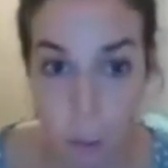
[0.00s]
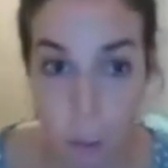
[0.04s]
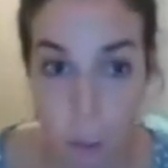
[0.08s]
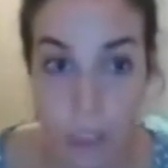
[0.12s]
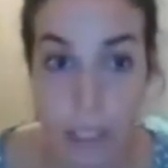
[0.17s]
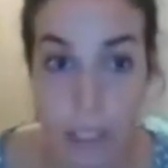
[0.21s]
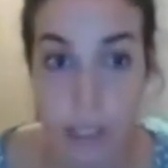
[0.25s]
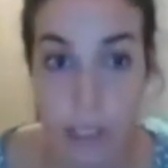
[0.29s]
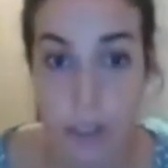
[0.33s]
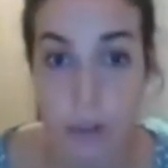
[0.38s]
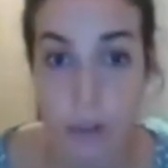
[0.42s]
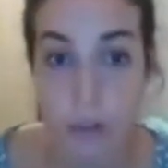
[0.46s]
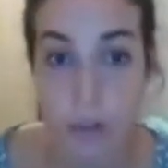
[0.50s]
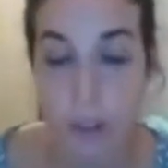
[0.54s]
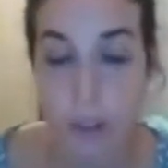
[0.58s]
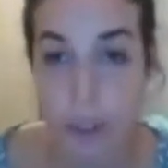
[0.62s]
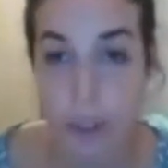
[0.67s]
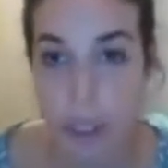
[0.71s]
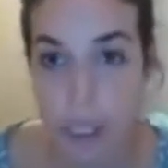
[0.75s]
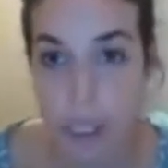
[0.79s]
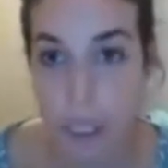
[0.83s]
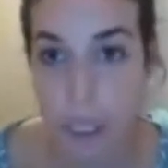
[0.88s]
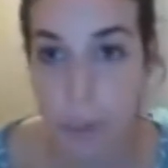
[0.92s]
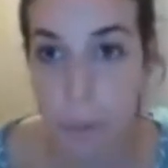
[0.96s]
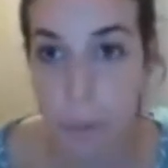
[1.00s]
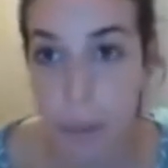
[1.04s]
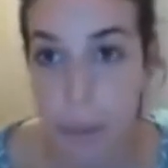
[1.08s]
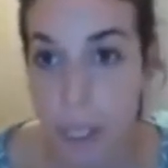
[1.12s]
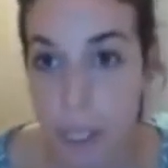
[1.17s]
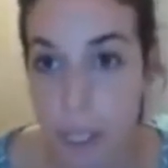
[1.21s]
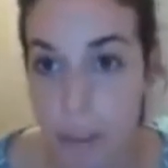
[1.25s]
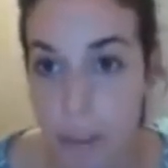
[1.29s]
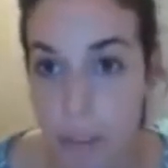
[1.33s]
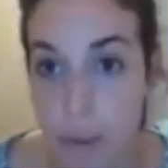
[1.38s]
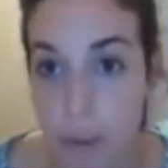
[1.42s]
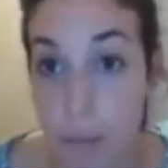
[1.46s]
we know that they're gonna
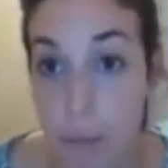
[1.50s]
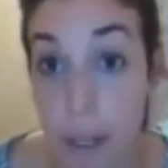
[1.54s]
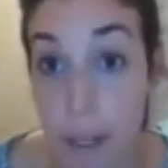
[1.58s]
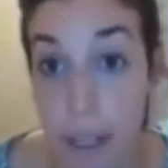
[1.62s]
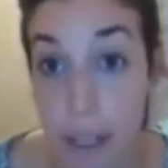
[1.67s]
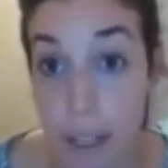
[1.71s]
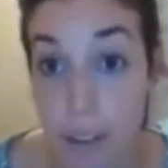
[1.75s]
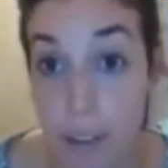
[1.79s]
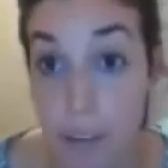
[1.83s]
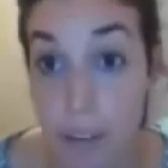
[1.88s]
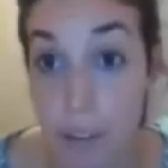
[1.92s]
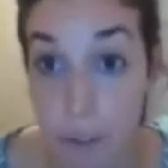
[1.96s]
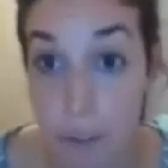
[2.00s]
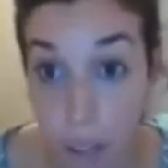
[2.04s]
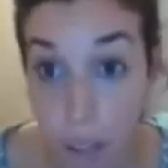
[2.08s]
be given by